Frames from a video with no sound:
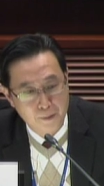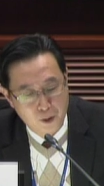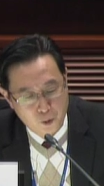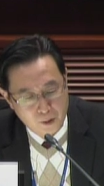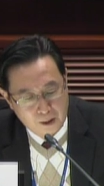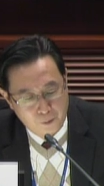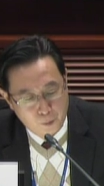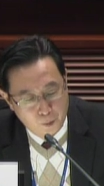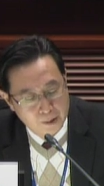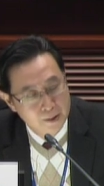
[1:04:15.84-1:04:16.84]
If
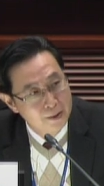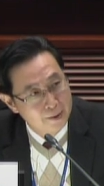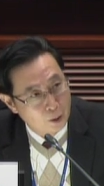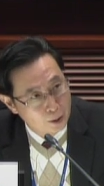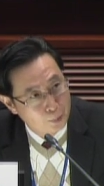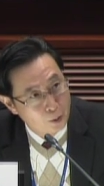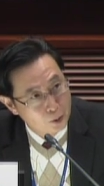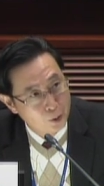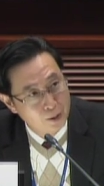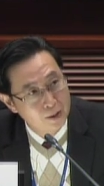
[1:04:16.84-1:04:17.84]
owners are worried
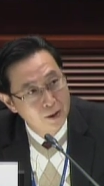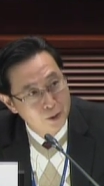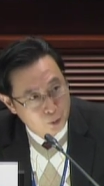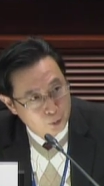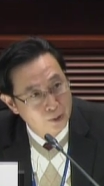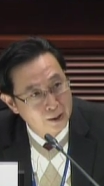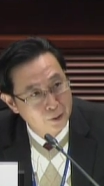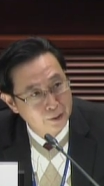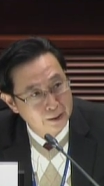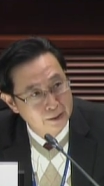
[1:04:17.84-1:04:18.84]
that they cannot secure
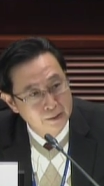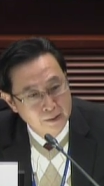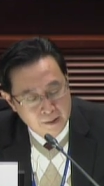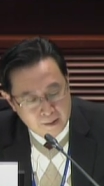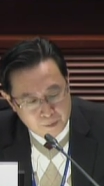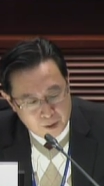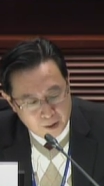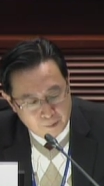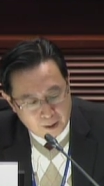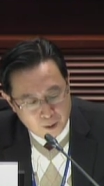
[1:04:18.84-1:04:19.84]
100%
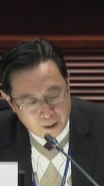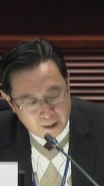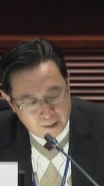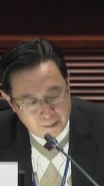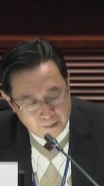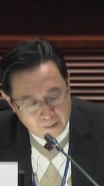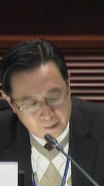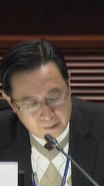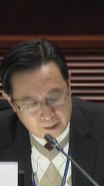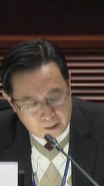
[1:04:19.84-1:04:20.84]
participation, we hope that
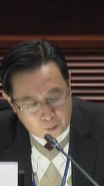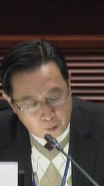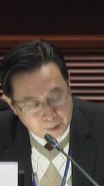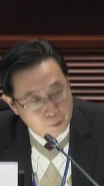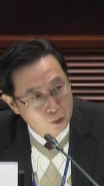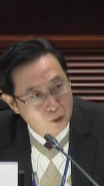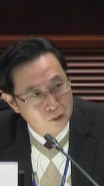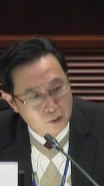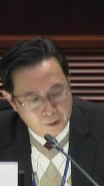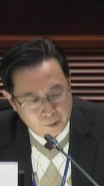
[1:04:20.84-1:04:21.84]
the facilitating
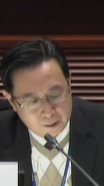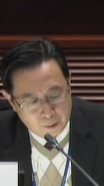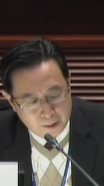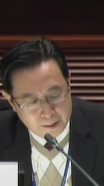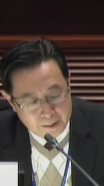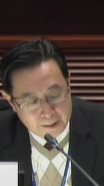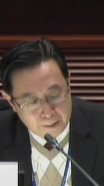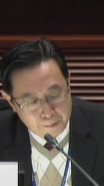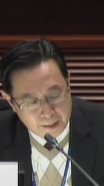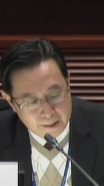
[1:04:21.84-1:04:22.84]
service will
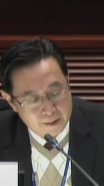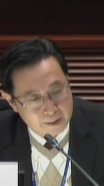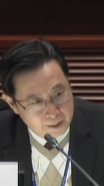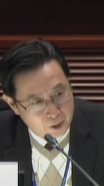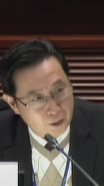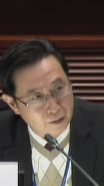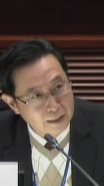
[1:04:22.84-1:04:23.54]
enable that.